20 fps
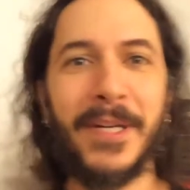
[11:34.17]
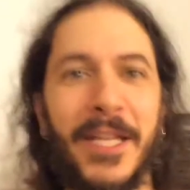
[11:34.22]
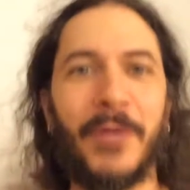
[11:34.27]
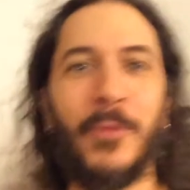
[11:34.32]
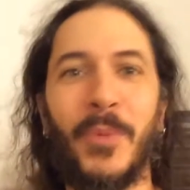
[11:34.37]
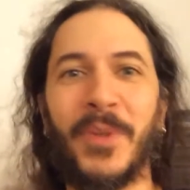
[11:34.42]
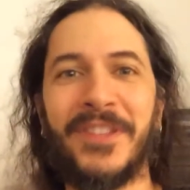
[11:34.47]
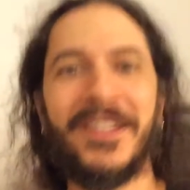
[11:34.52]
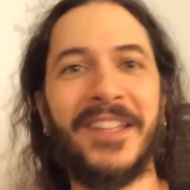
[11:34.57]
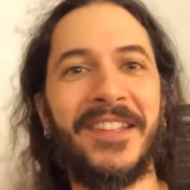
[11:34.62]

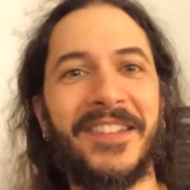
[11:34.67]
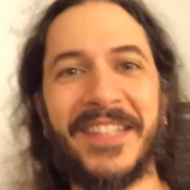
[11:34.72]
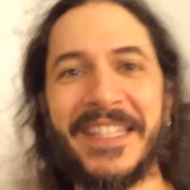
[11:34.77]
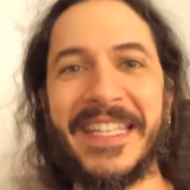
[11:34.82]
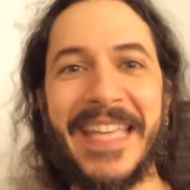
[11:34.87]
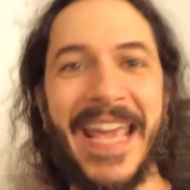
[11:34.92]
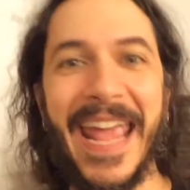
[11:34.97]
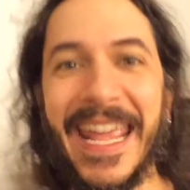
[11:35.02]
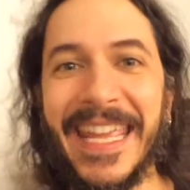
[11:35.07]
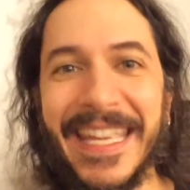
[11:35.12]
with this
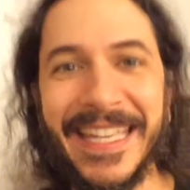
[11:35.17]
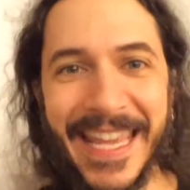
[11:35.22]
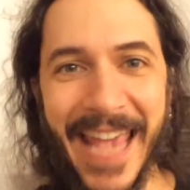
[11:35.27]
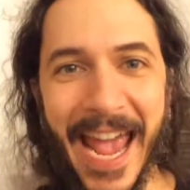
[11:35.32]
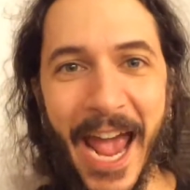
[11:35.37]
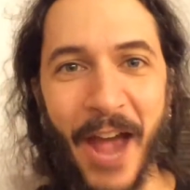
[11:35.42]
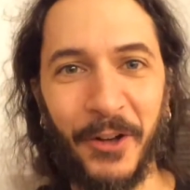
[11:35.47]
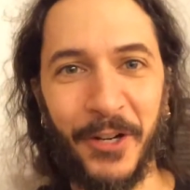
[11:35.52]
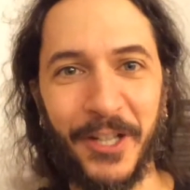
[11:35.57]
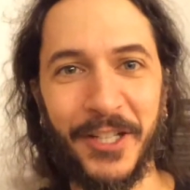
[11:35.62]
gay
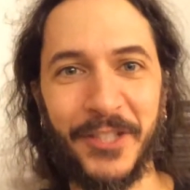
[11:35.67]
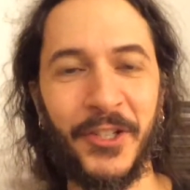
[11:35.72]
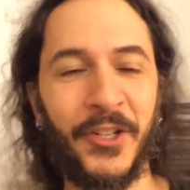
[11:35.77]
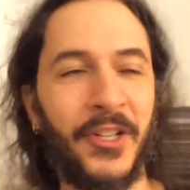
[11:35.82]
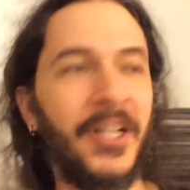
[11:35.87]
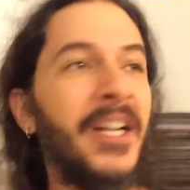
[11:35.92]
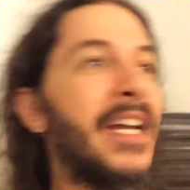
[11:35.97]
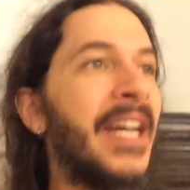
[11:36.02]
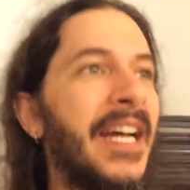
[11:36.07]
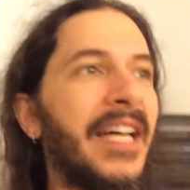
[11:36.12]

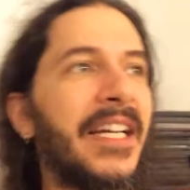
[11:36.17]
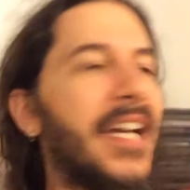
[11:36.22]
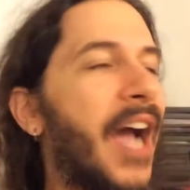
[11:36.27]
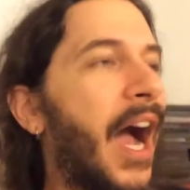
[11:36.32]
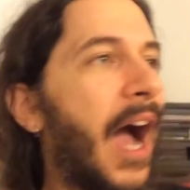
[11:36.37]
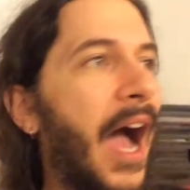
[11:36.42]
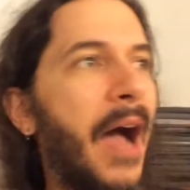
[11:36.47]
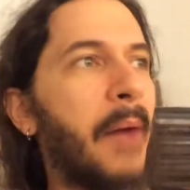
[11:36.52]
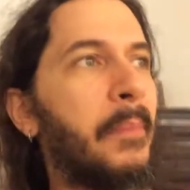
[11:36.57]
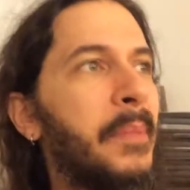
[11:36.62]
character,
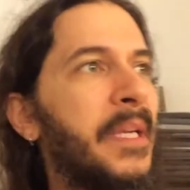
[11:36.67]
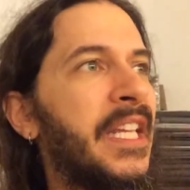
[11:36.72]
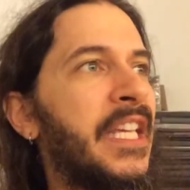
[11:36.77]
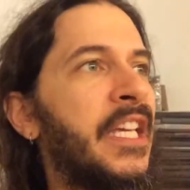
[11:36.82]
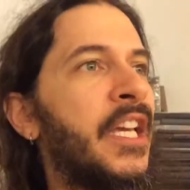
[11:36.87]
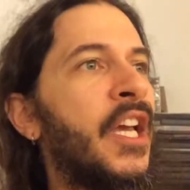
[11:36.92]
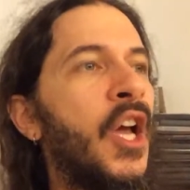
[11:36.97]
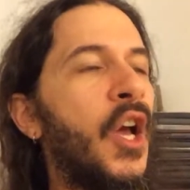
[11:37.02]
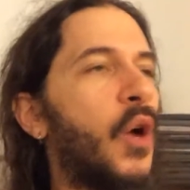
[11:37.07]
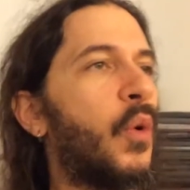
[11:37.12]

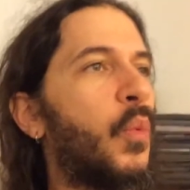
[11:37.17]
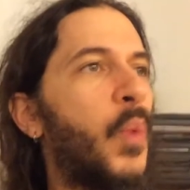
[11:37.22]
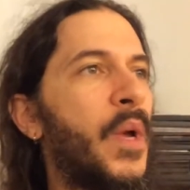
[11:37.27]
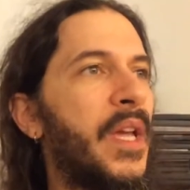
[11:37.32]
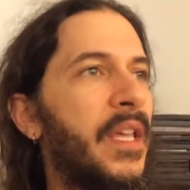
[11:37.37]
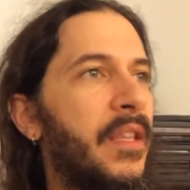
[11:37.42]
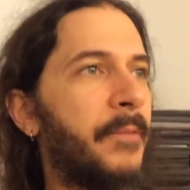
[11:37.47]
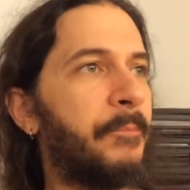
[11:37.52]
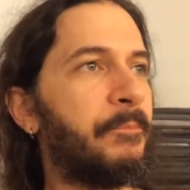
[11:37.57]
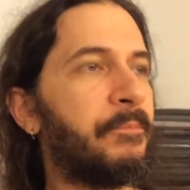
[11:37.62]
comedy
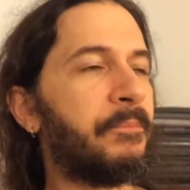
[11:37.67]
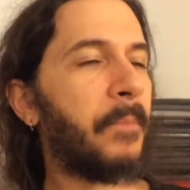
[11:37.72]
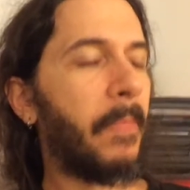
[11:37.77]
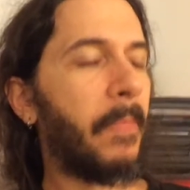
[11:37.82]
with